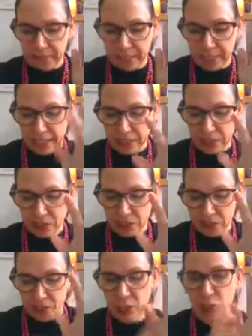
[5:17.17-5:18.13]
is
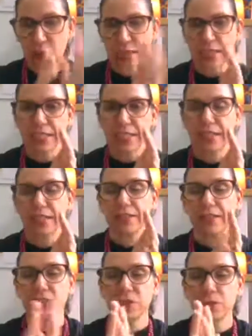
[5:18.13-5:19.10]
a new idea,
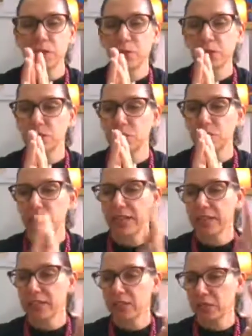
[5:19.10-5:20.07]
and this is where I want to talk
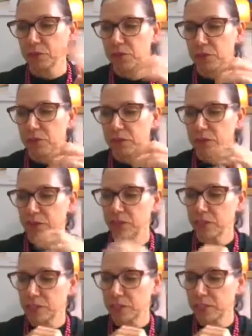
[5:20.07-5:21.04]
acting on moments of
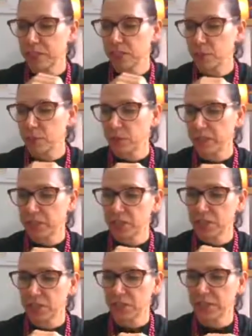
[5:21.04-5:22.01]
inspired
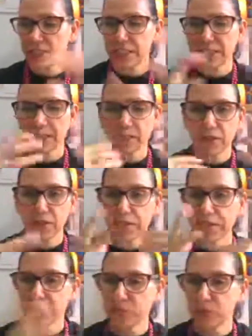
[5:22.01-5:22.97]
inspiration. I've had several
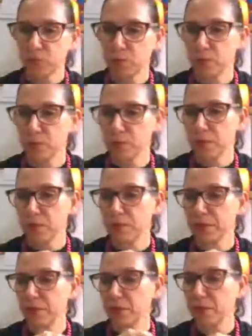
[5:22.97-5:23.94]
ideas for books
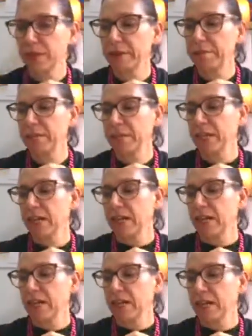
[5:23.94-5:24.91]
bubbling away,
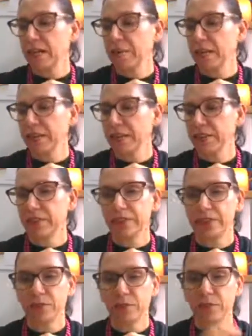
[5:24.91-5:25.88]

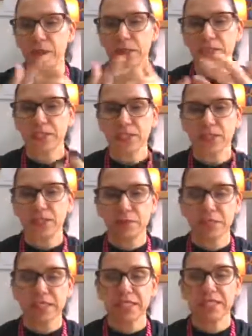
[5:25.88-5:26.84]
and my desire
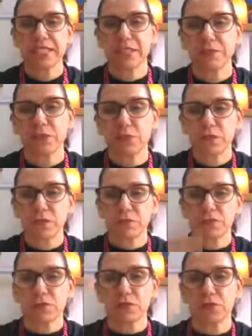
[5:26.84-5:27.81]
was to see which one
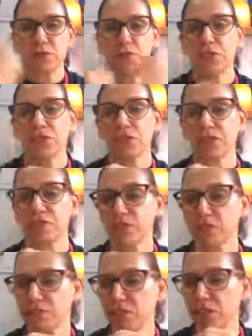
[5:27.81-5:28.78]
rose to the
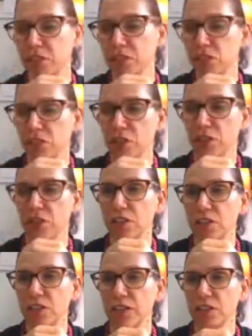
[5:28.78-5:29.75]
surface first. So
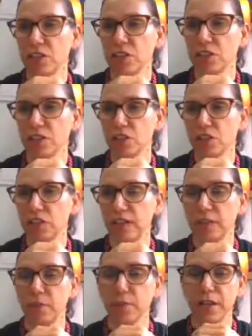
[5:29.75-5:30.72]
the idea to
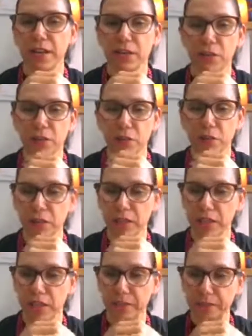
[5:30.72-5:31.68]
collaborate on
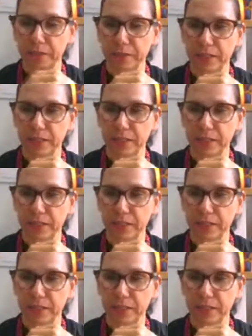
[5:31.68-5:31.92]
the